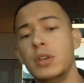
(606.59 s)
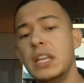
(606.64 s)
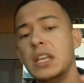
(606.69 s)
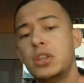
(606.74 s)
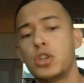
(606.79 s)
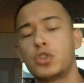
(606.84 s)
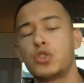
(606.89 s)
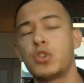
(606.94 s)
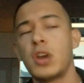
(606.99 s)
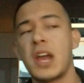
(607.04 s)

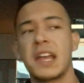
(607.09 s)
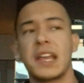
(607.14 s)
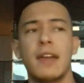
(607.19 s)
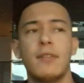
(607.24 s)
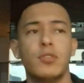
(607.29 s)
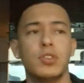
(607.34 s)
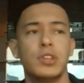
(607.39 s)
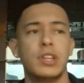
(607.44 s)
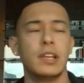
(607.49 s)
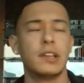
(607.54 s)
You need to
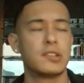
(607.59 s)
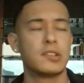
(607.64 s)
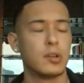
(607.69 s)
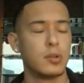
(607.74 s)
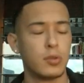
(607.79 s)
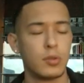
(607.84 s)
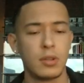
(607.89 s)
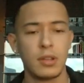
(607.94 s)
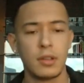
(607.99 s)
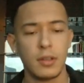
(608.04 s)
track everything.
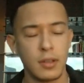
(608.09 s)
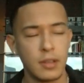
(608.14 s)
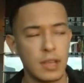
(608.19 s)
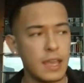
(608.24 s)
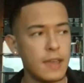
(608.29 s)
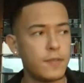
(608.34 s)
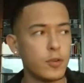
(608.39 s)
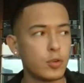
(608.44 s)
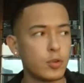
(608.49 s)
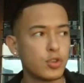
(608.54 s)
So
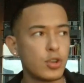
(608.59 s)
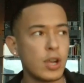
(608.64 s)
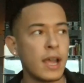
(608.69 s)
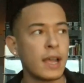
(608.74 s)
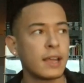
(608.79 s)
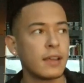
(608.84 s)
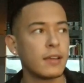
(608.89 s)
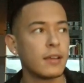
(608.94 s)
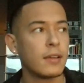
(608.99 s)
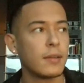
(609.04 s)
if you
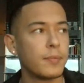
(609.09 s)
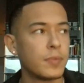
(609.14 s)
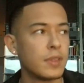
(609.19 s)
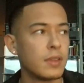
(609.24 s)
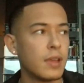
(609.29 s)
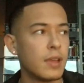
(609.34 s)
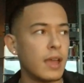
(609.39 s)
track,